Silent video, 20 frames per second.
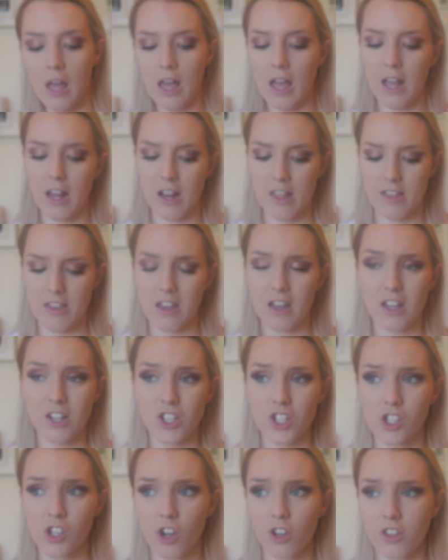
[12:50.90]
And I think I
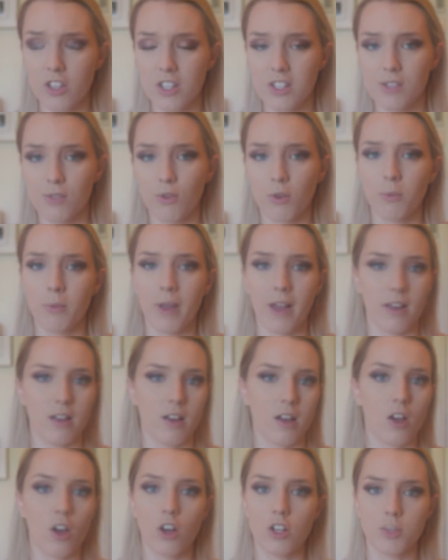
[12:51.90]
just got this from like
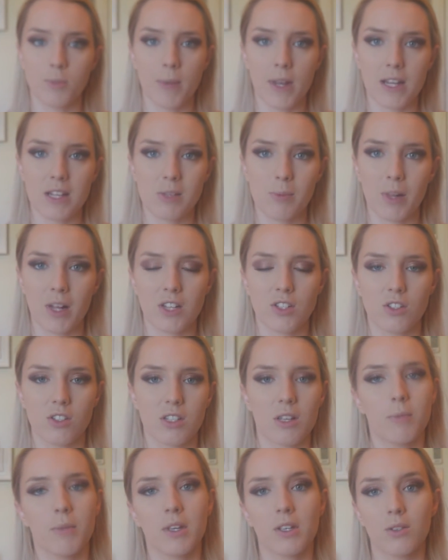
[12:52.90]
a Cosmetics Plus or
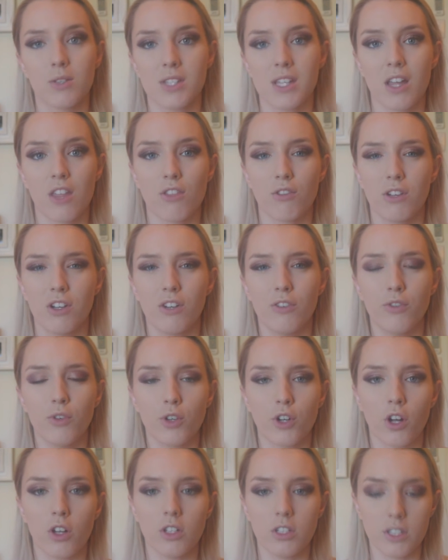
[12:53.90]
something. It was like $3 or
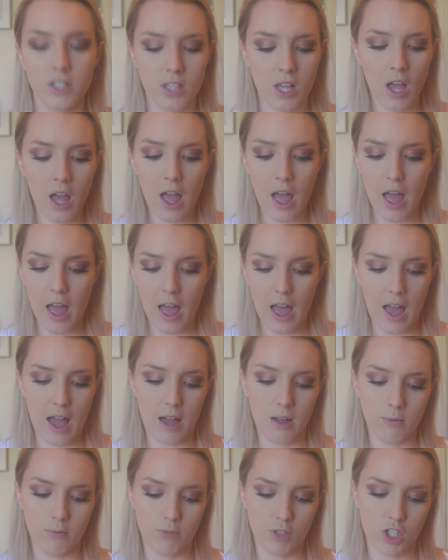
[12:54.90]

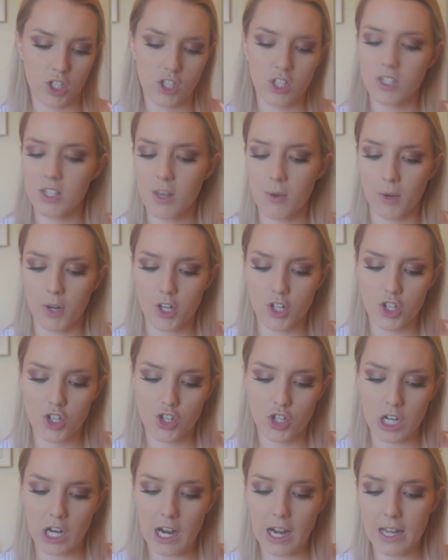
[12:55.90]
$4 just because I wanted to
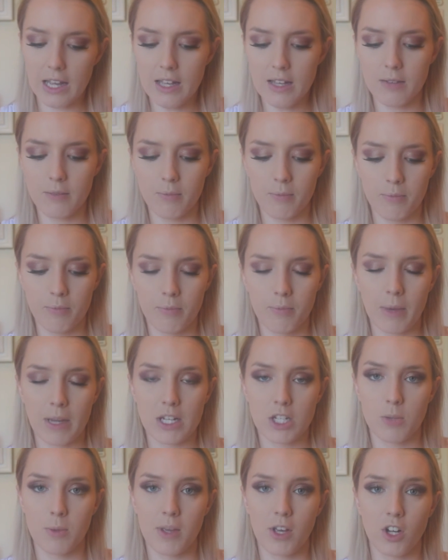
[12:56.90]
try it. But
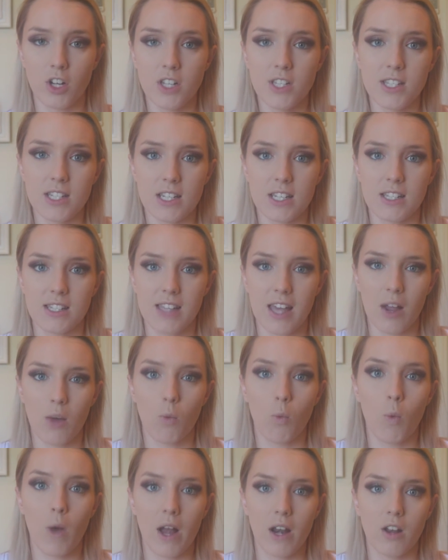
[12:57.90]
to be honest, it's like
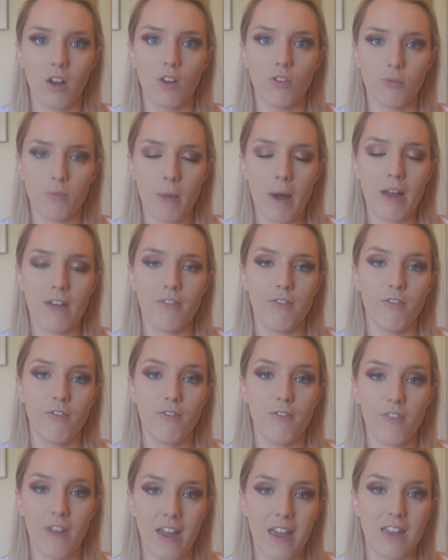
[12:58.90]
one of my
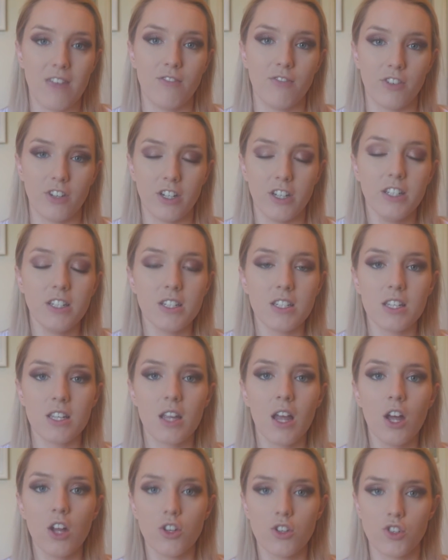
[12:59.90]
favourite
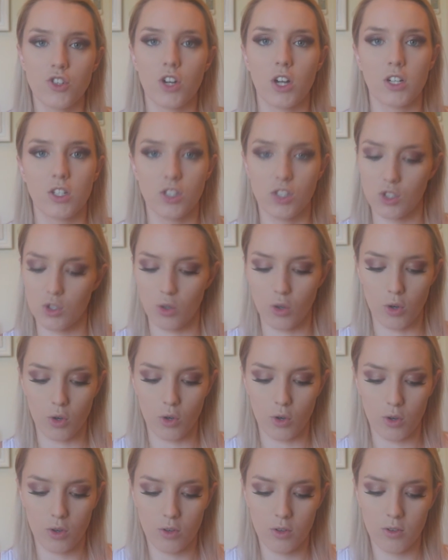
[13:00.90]

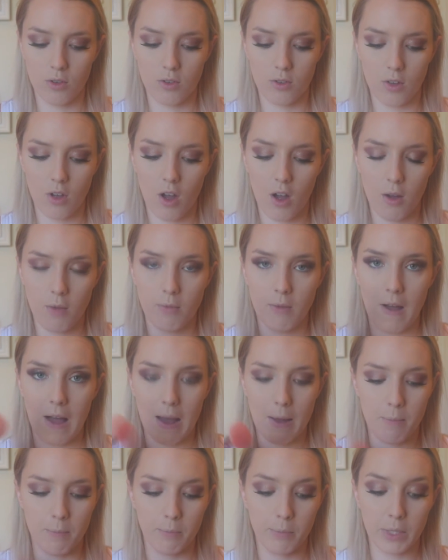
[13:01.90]
drugstore
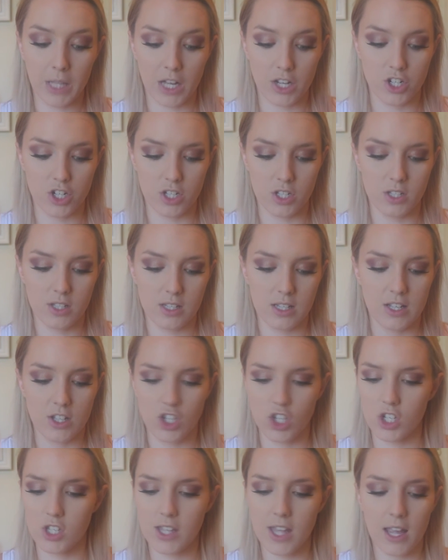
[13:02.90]
blushes. It's
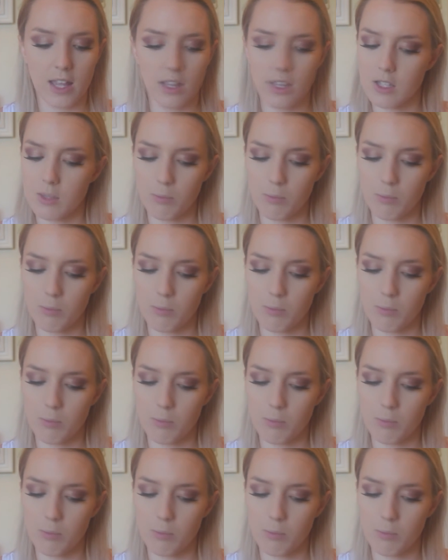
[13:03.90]
just like this